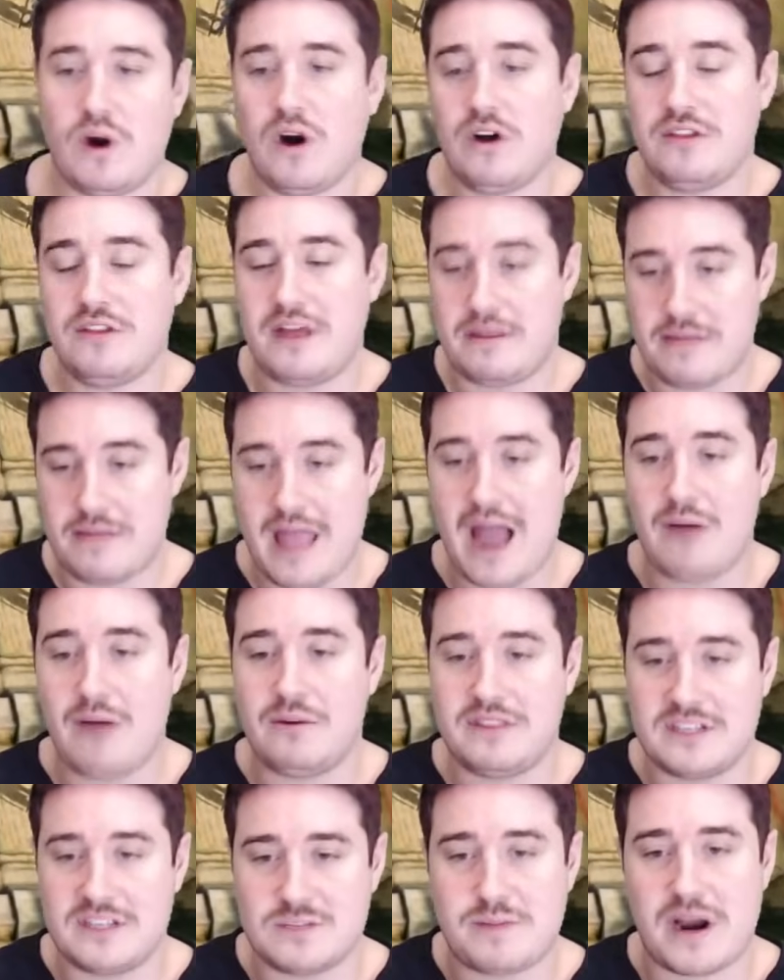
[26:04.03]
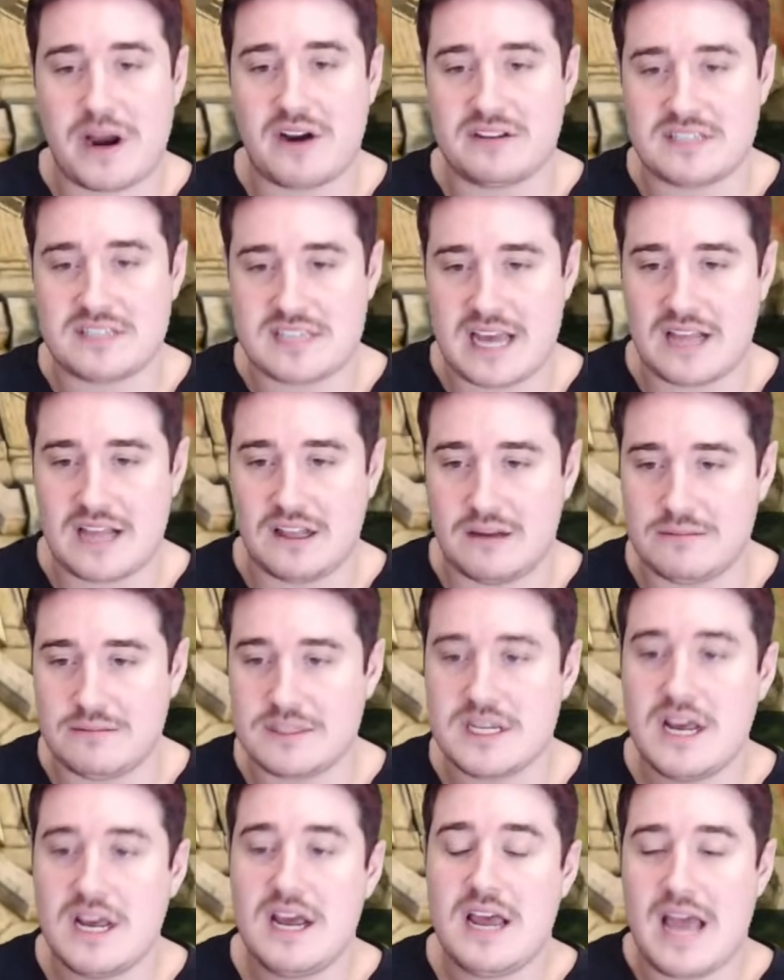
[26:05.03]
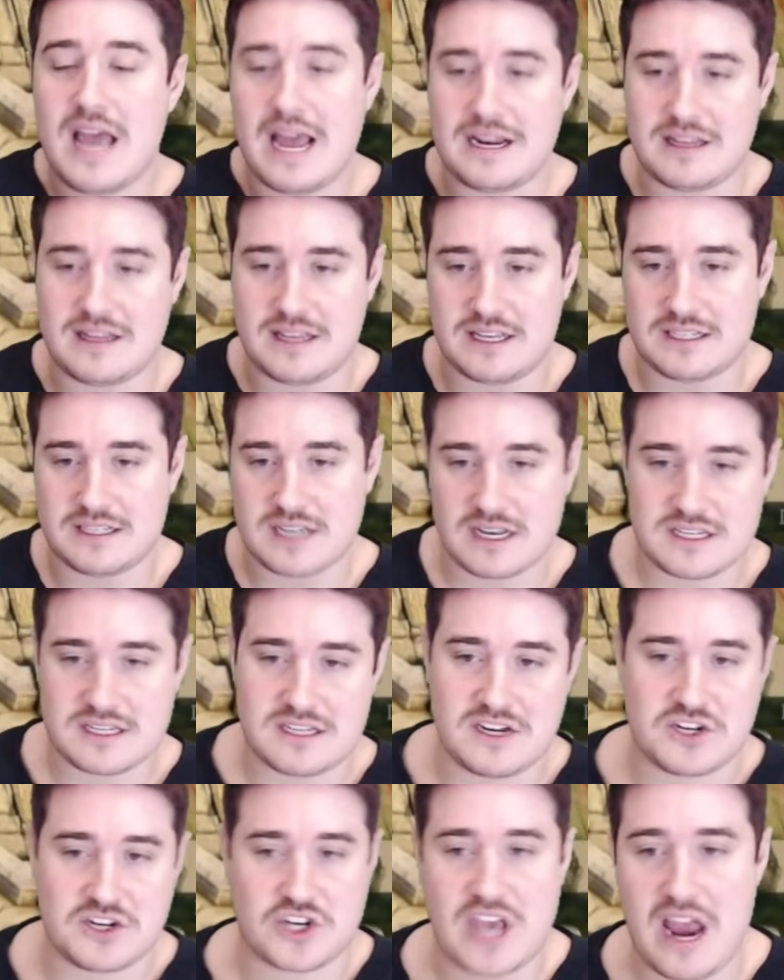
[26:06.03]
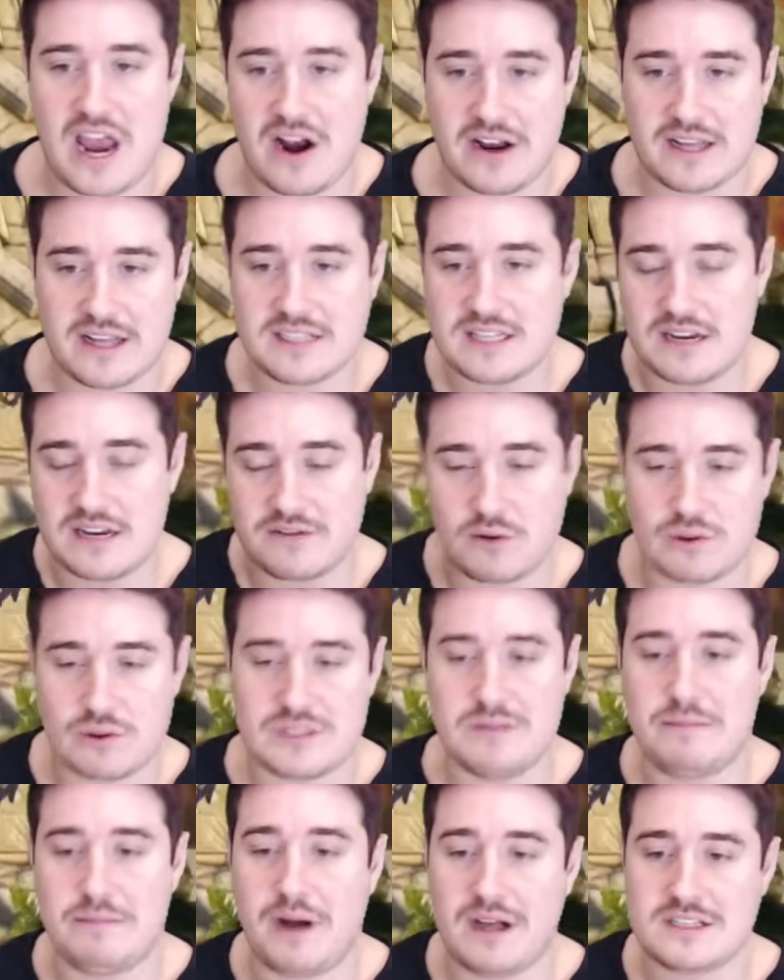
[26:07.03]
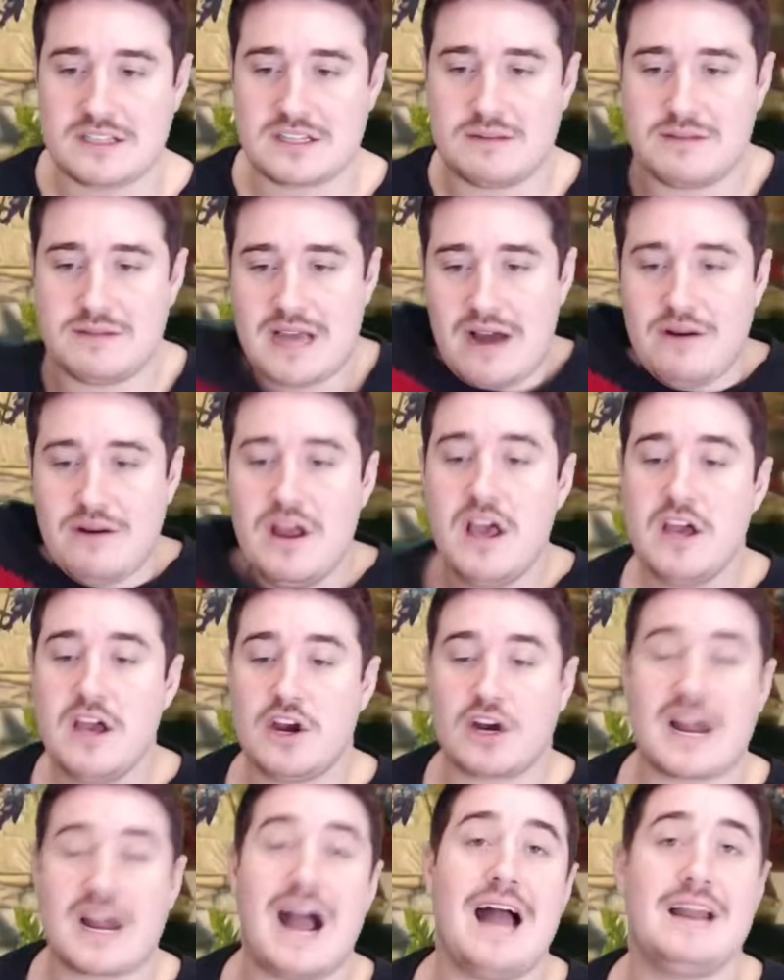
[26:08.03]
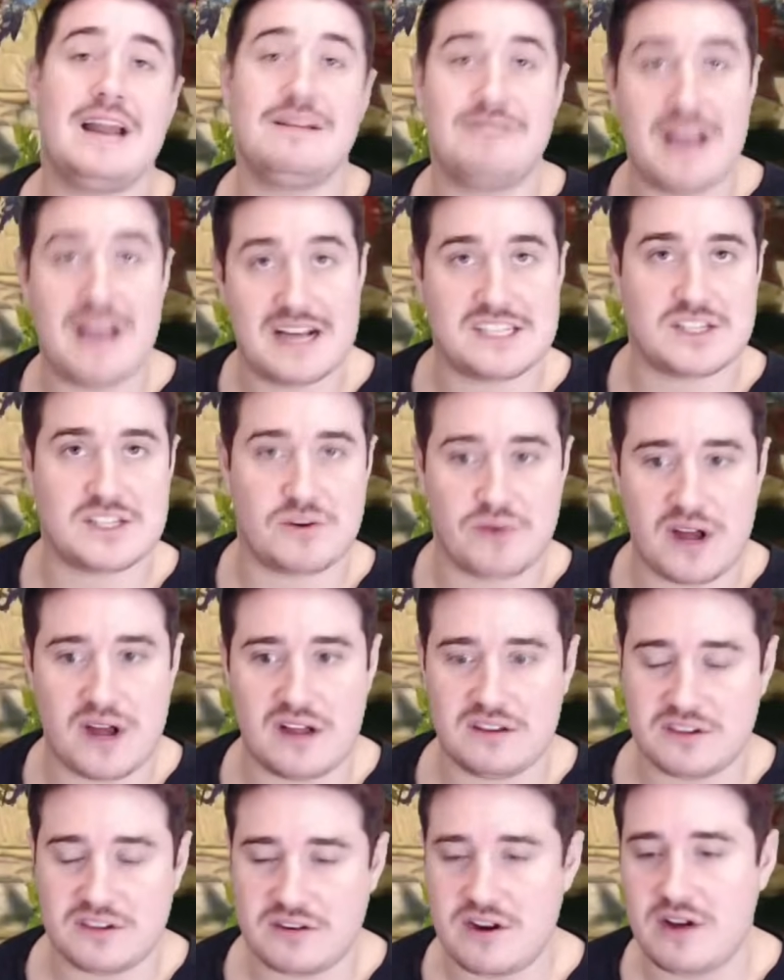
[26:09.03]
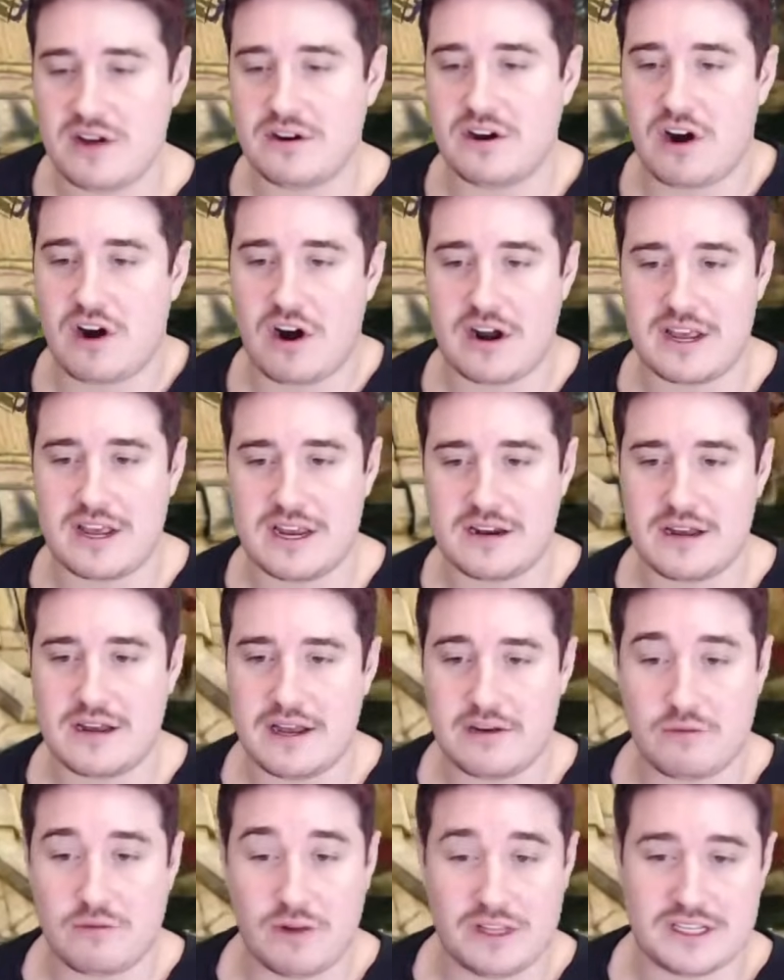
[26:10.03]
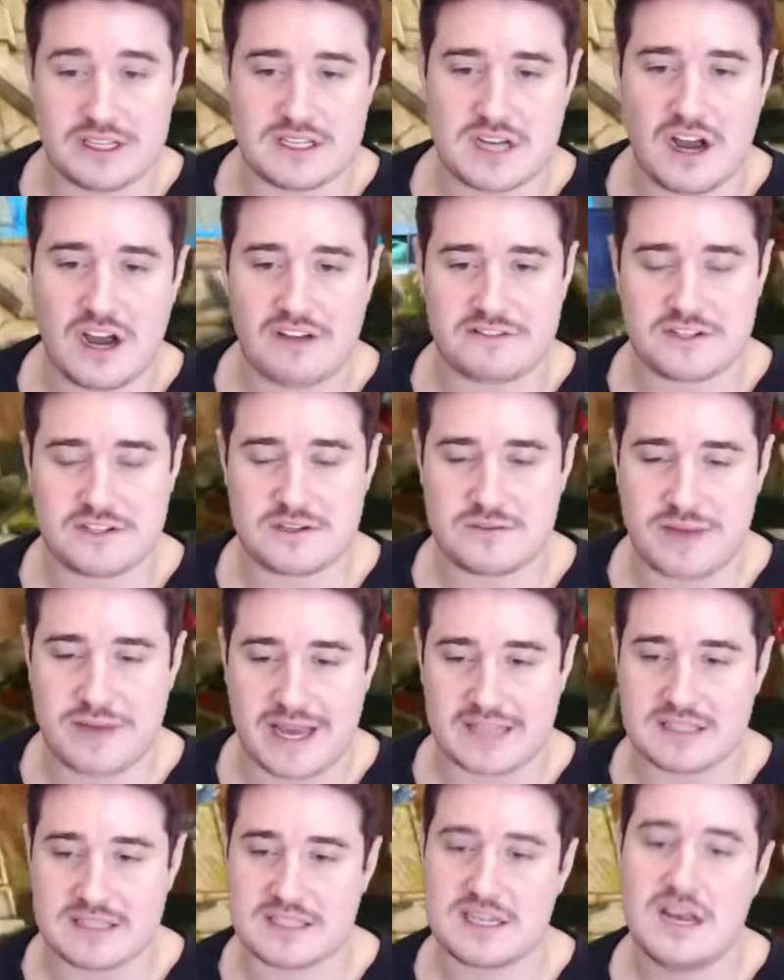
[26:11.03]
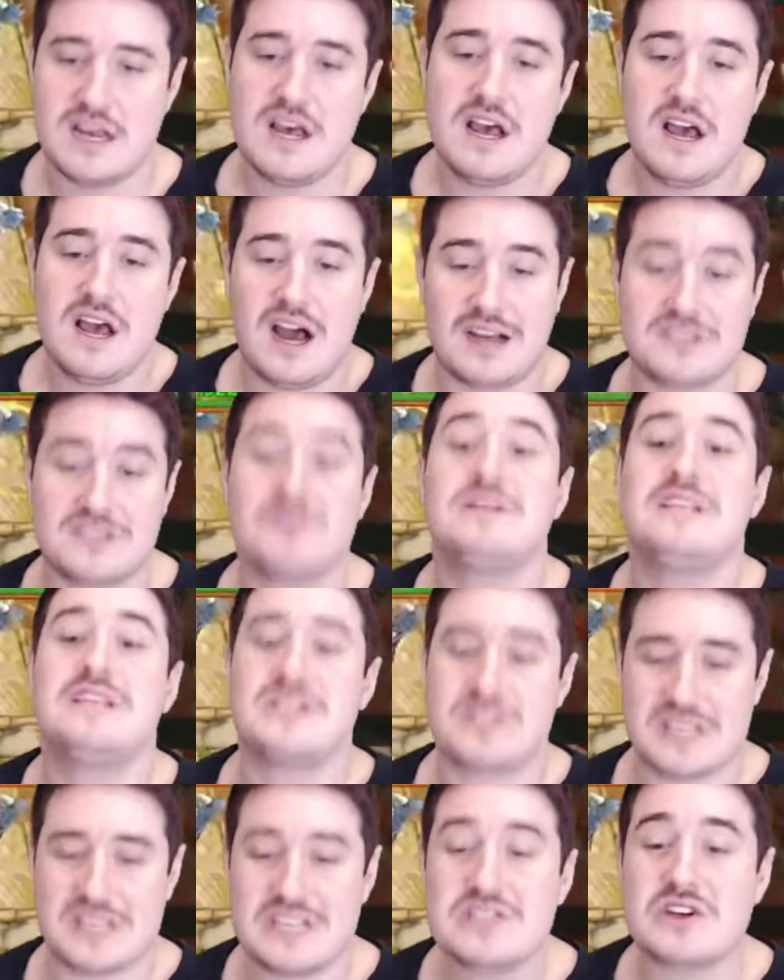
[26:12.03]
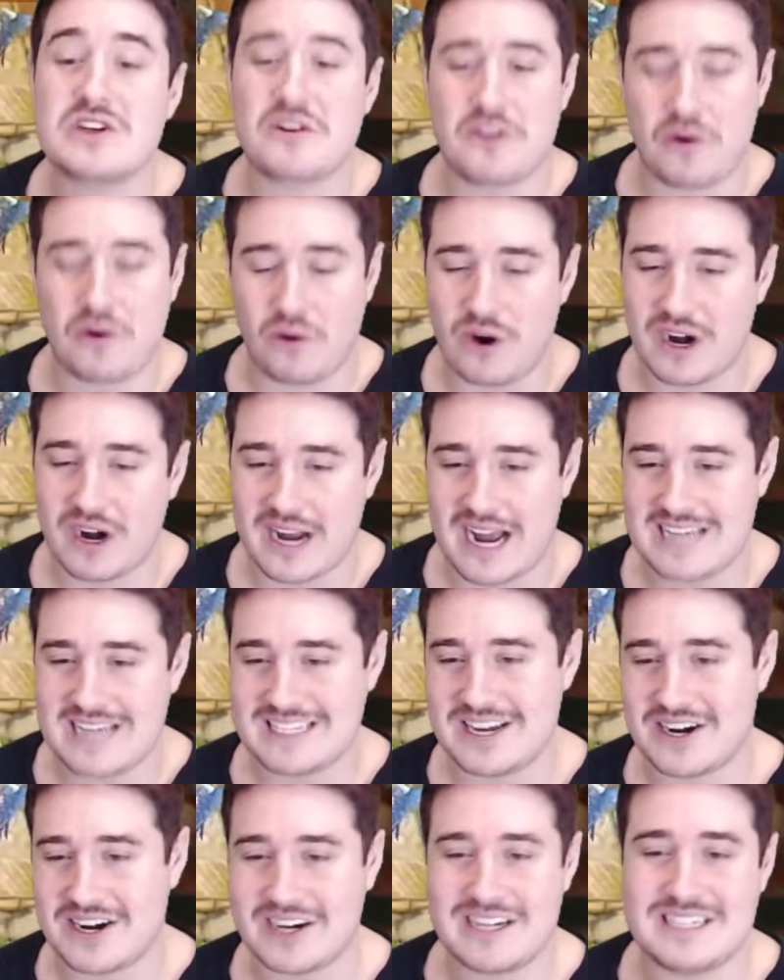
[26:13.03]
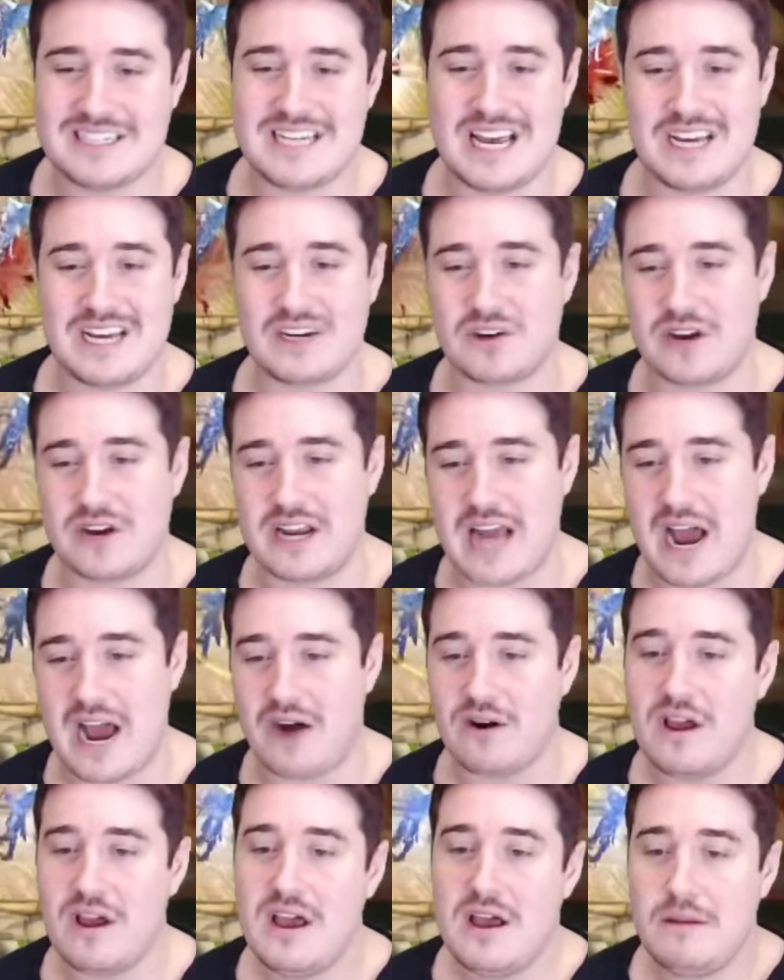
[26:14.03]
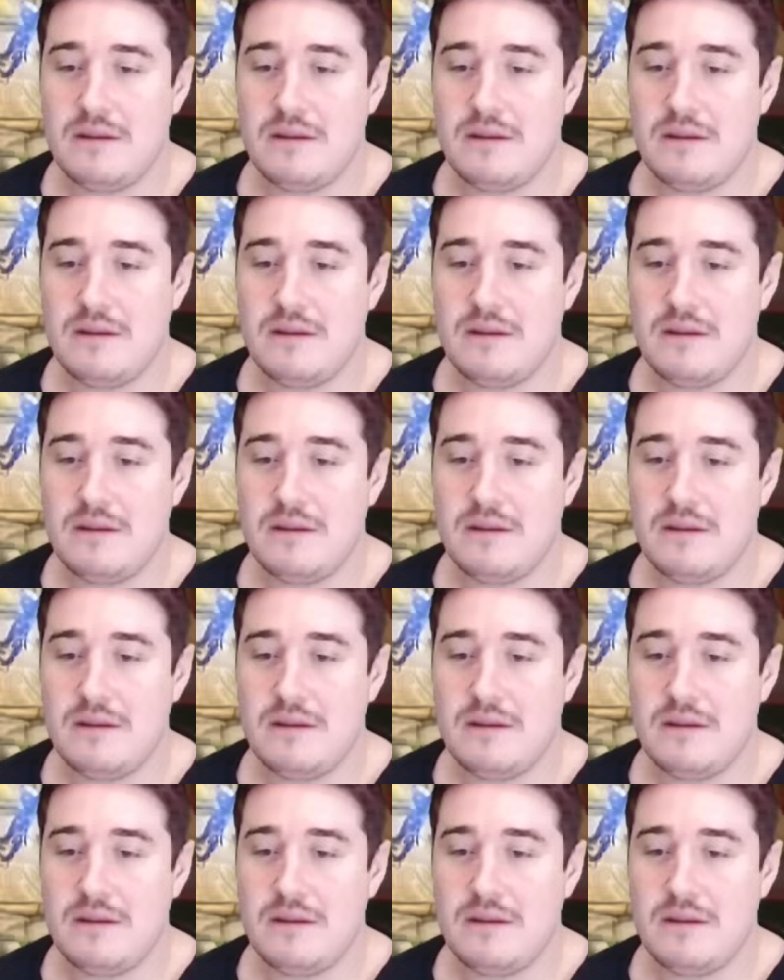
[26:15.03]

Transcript: That now when these Baron Salems and these uh, Stitch Carrions and of course the boss come down, you're kind of SOL. You know, you're already in, in a really tough space. Uh, so these these are the aura guys that are going to take greed out.